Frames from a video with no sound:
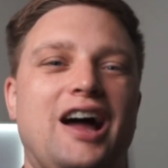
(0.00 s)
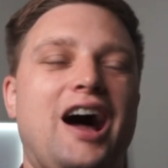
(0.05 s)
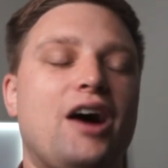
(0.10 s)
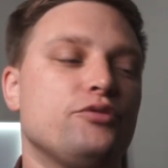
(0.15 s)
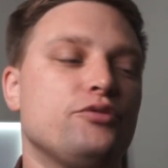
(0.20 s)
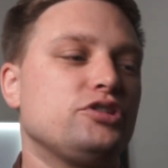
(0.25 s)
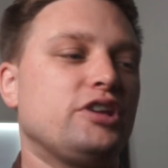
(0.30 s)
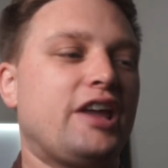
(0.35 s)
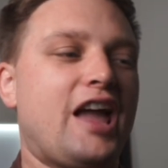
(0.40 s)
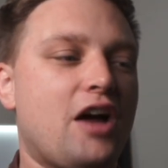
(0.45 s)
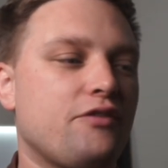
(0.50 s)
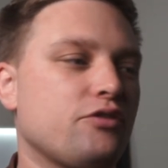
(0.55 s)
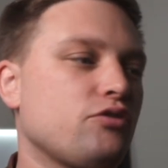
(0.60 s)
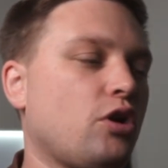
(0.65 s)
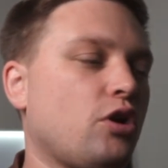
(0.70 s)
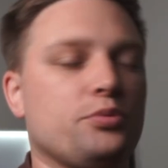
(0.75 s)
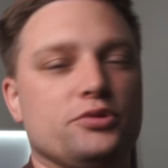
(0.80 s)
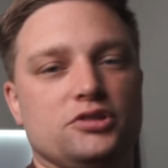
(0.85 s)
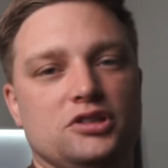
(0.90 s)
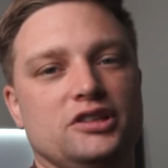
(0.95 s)
obviously having
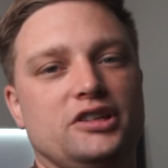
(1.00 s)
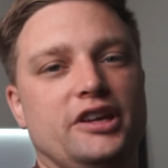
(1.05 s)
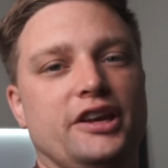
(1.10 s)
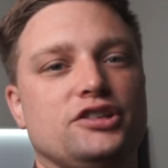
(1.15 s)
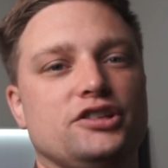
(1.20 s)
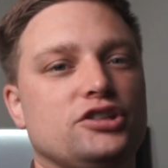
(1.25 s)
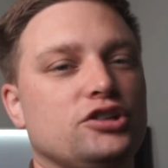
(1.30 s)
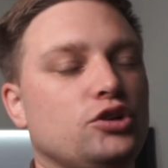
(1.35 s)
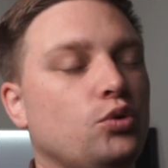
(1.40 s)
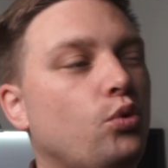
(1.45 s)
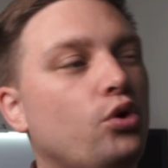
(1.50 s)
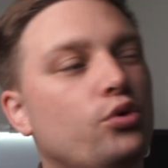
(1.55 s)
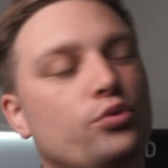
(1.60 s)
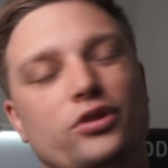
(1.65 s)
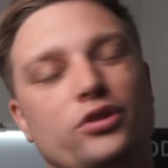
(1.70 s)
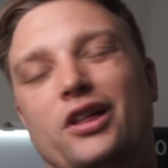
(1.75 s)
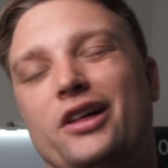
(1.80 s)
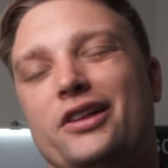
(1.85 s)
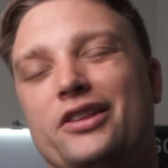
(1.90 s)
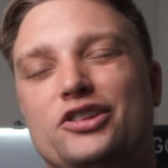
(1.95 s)
representation to work with a lot of